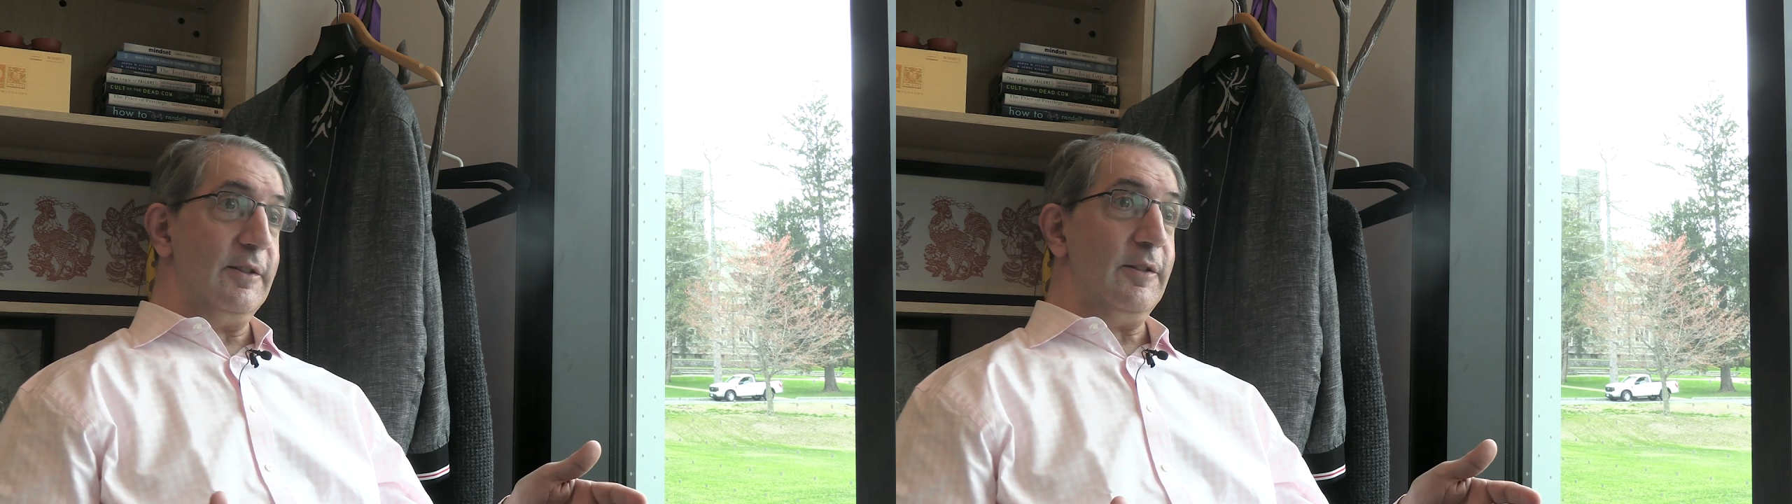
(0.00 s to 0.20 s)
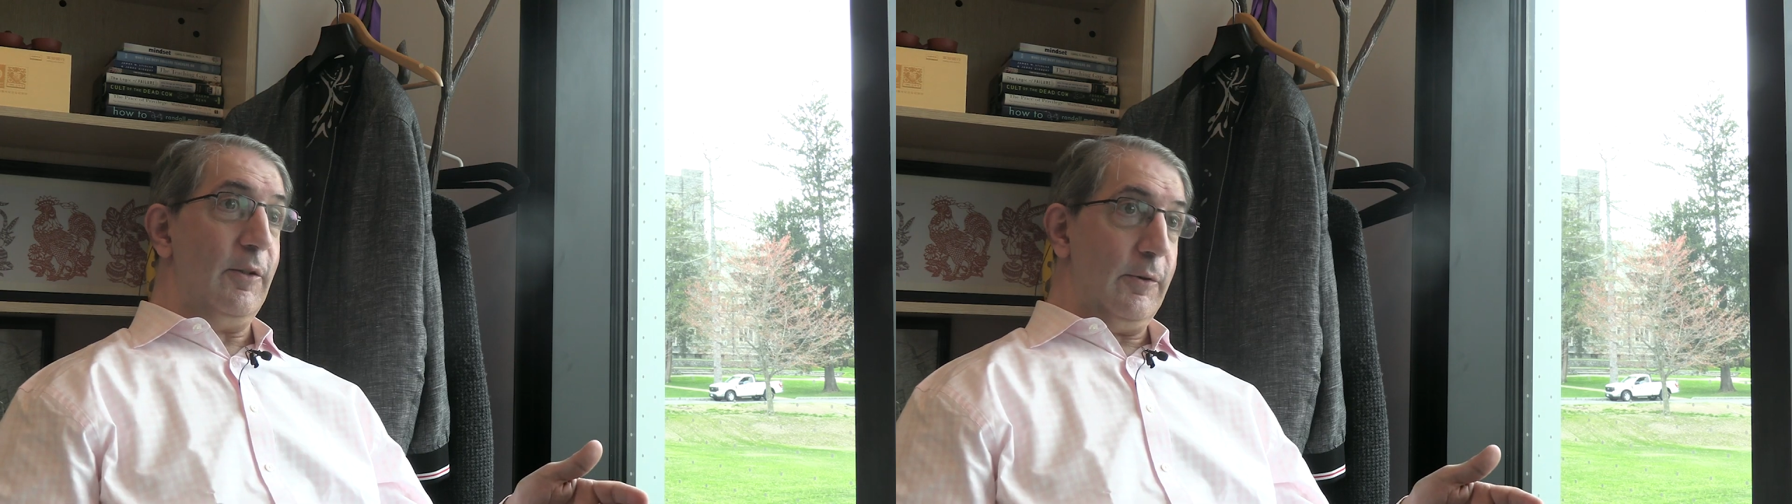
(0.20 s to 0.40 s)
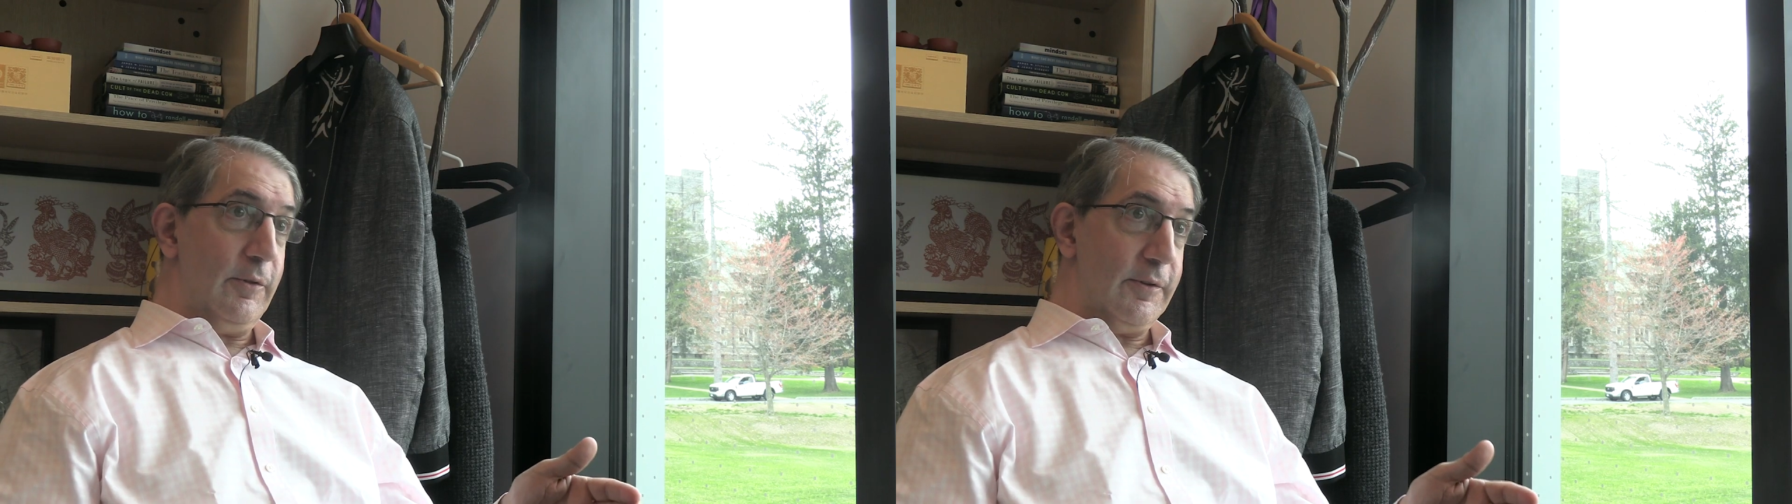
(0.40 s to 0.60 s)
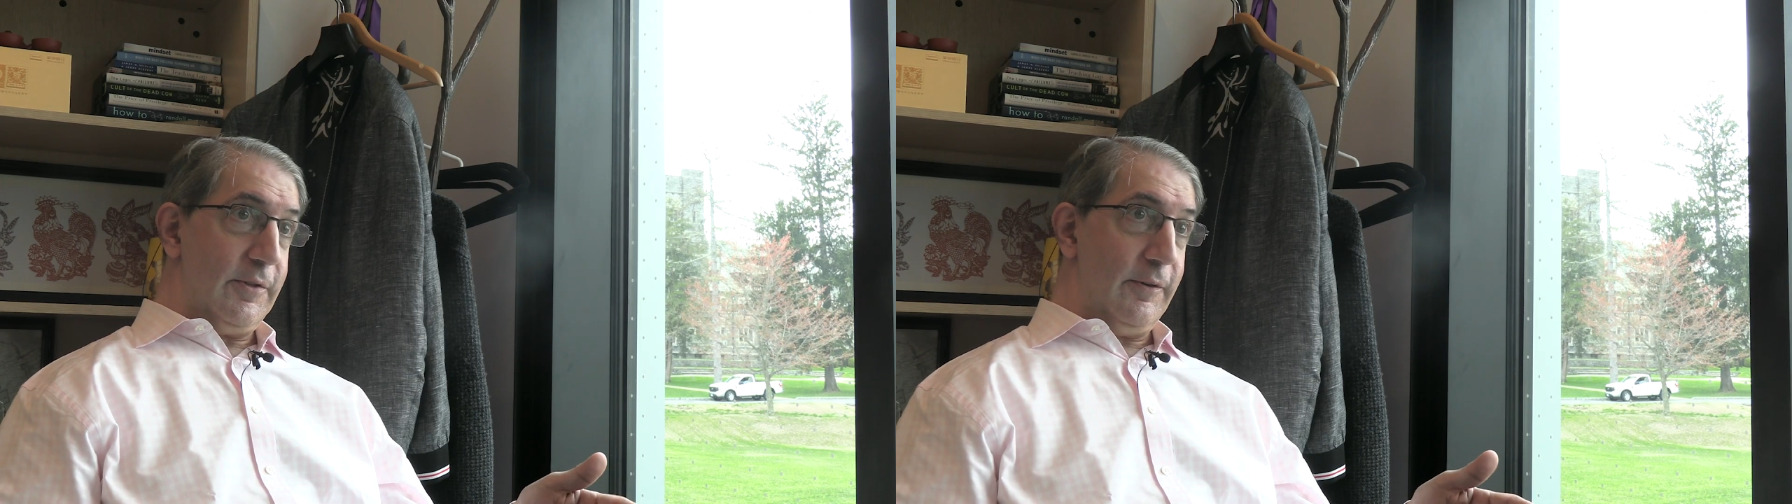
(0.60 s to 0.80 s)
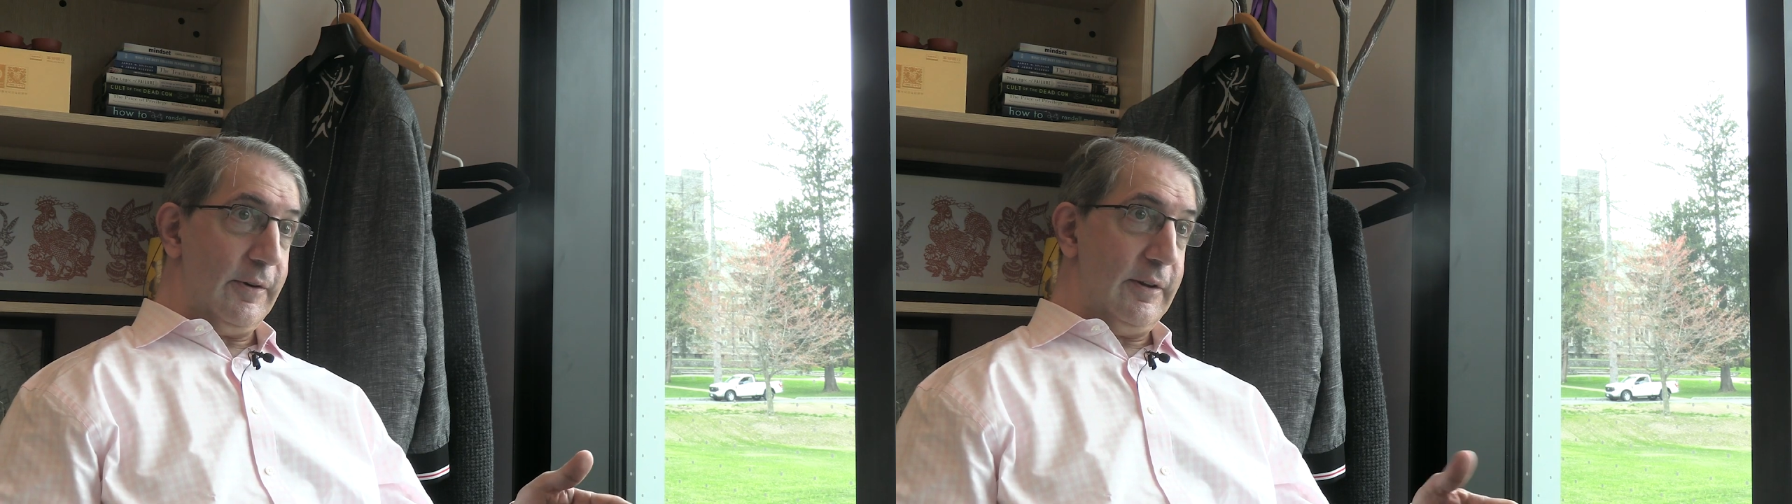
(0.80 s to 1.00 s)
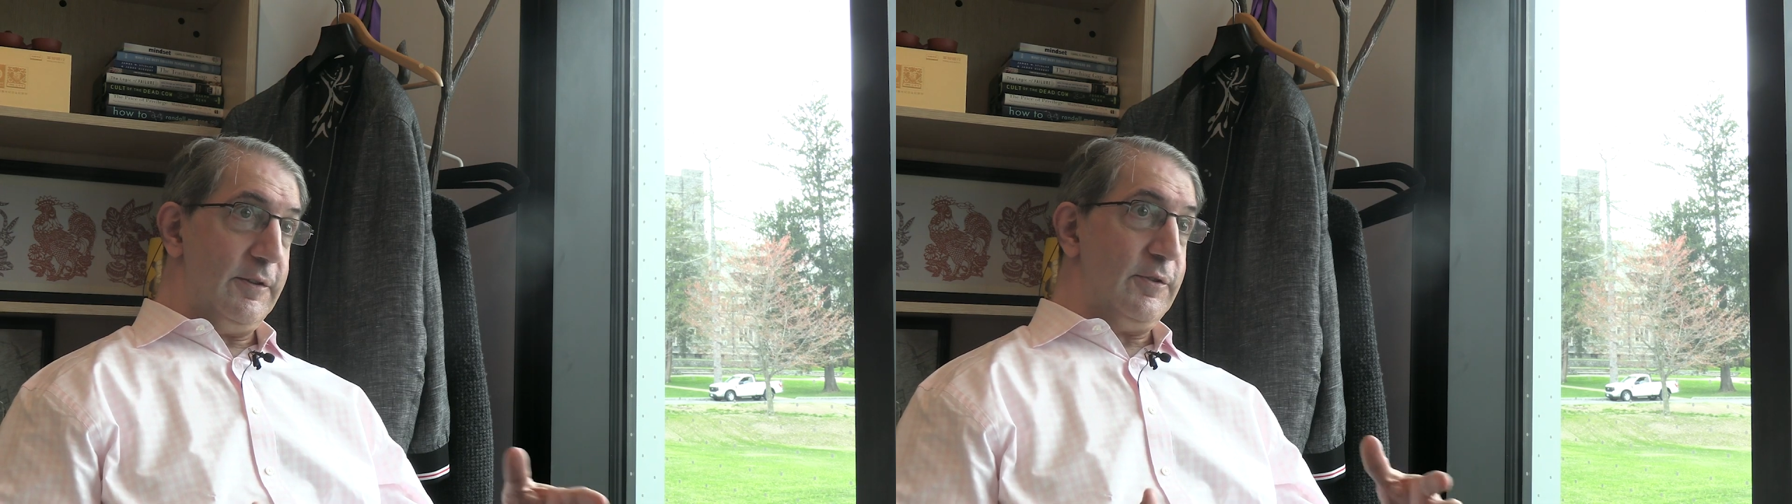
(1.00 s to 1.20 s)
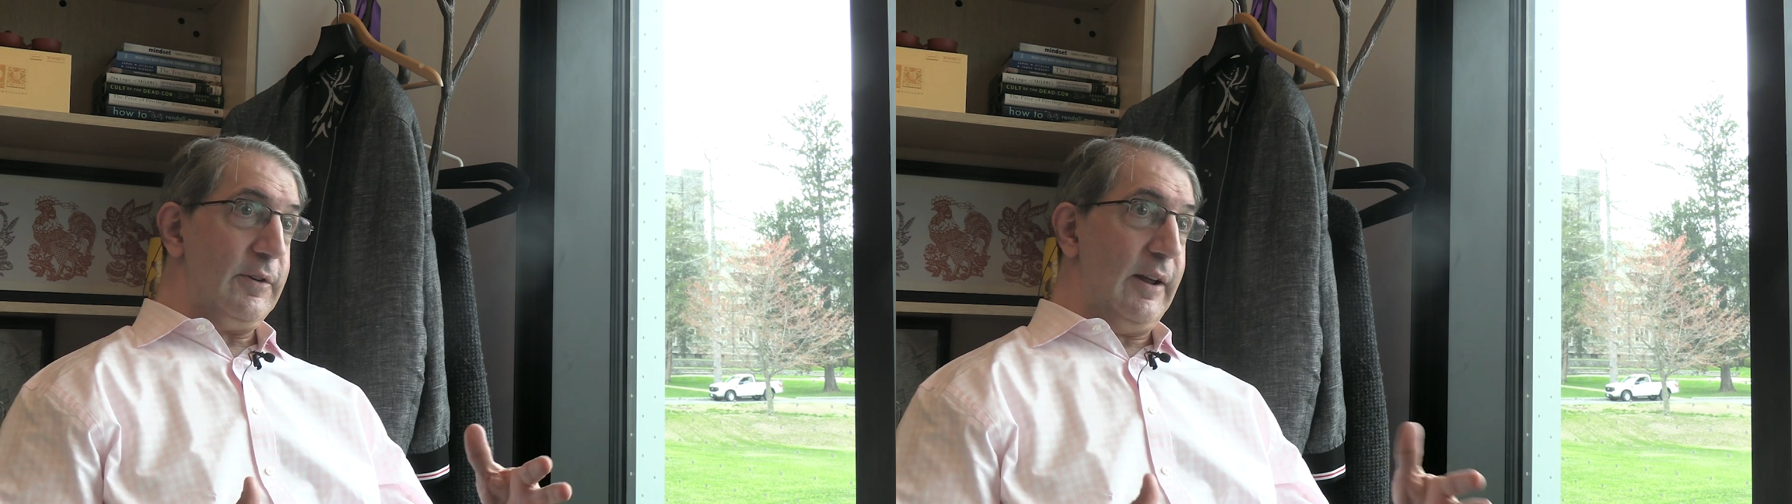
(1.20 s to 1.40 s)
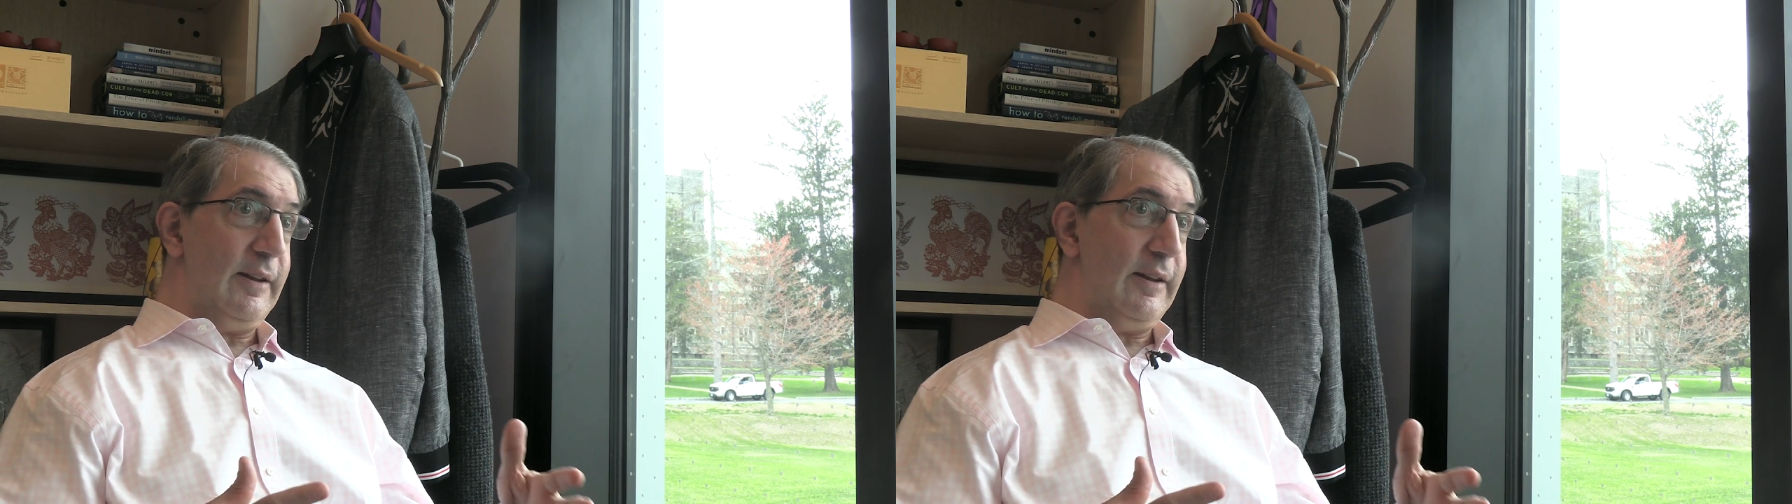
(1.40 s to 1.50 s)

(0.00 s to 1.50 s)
to the local authorities should